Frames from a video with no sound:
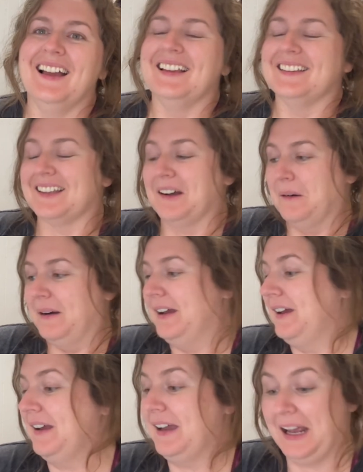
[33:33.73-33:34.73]
So
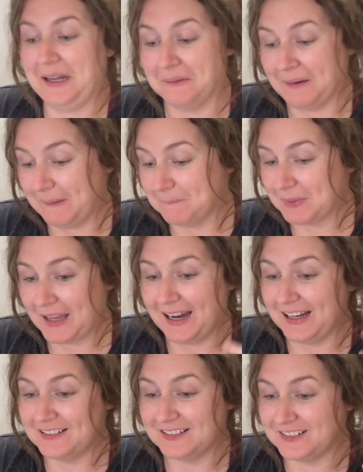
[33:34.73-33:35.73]
anyway,
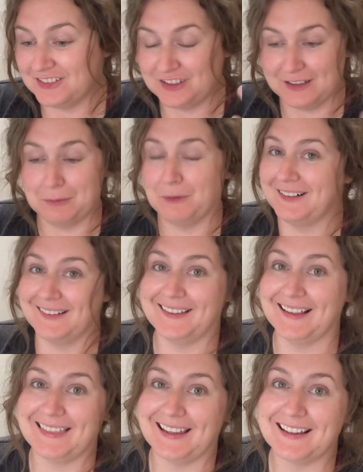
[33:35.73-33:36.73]
I just want to
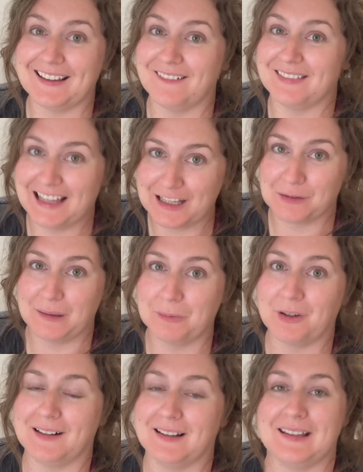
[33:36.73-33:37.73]
say thank you. That's what I'm
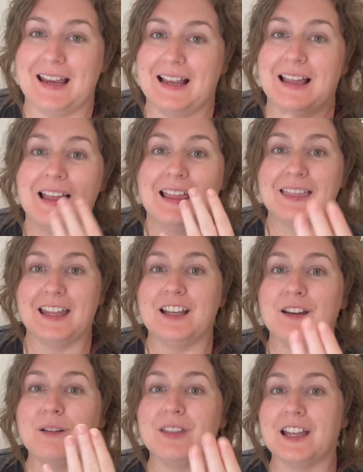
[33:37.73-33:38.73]
trying to say.
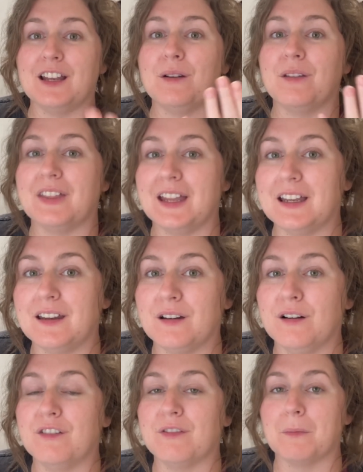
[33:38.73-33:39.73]
Thank
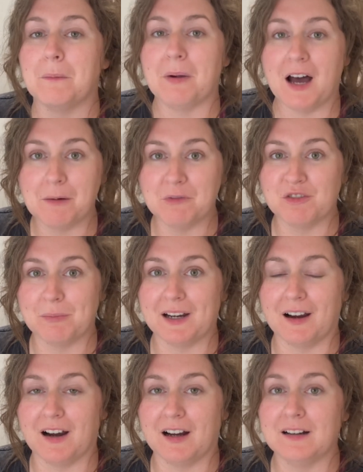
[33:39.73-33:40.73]
you from the bottom of my
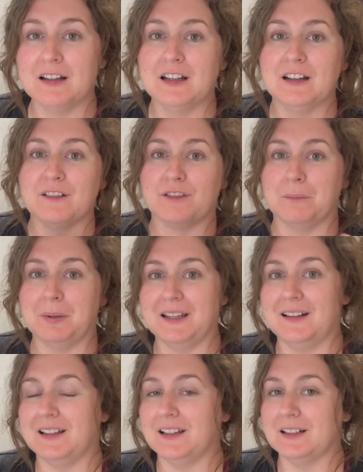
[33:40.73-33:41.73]
heart for
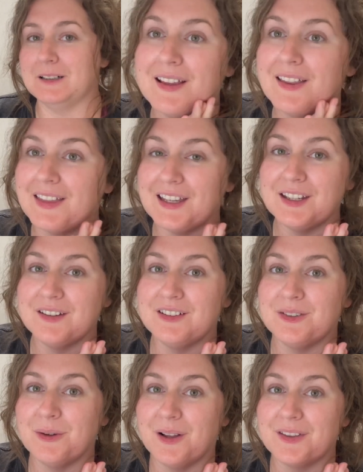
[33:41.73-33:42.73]
being here. Thank you
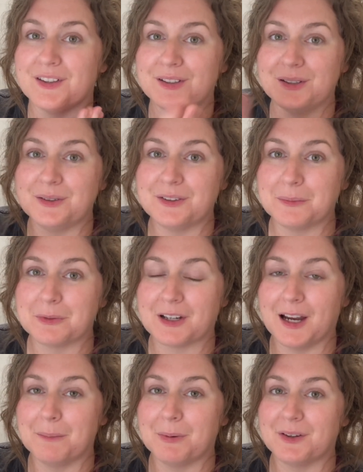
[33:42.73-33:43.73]
to all the new
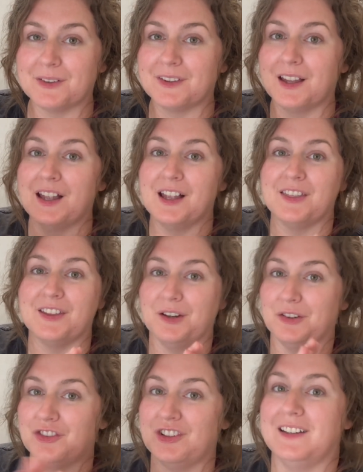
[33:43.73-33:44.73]
subscribers, the
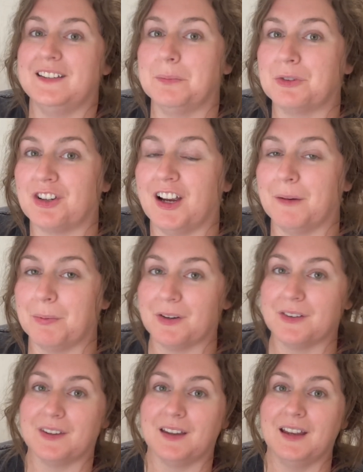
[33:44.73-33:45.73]
OG
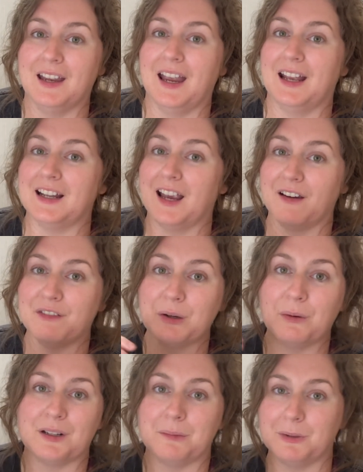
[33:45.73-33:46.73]
subscribers, and
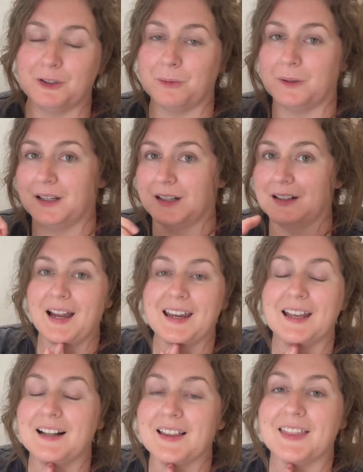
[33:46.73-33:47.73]
everyone in between. I
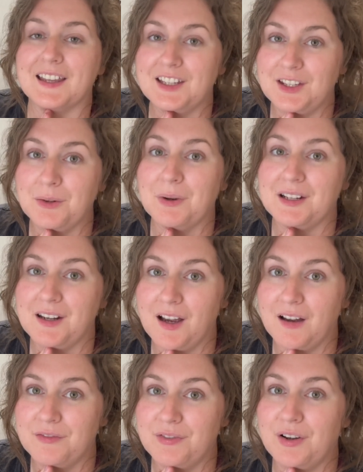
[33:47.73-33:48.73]
cannot thank you
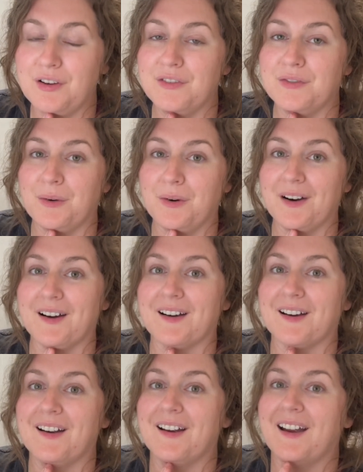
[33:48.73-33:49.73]
enough
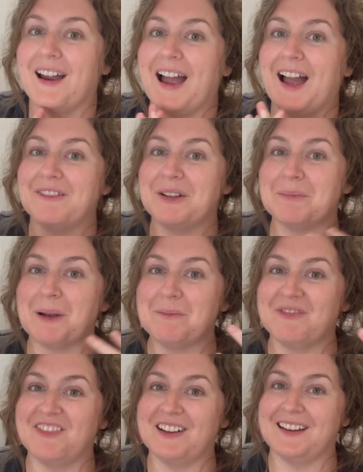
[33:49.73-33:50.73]
for having my
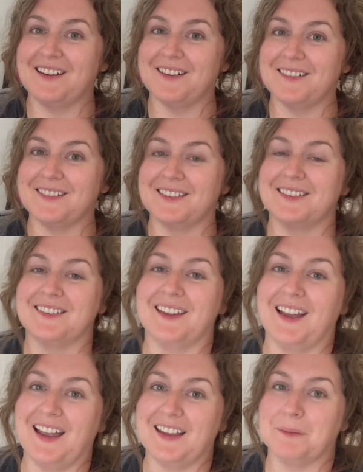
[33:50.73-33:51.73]
videos
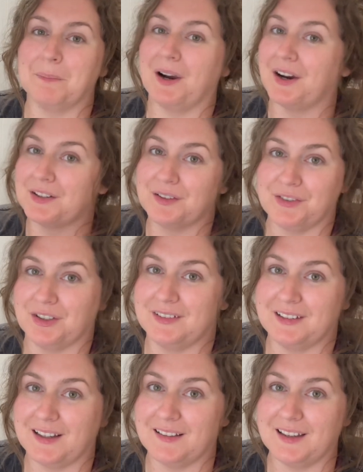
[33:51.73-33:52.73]
as part of your
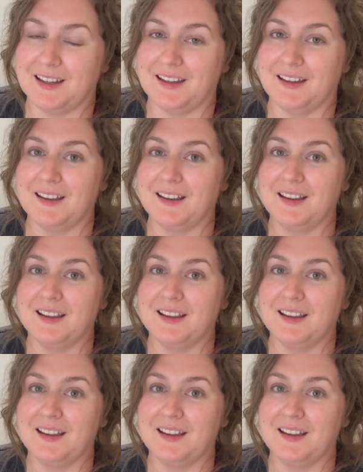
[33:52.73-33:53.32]
daily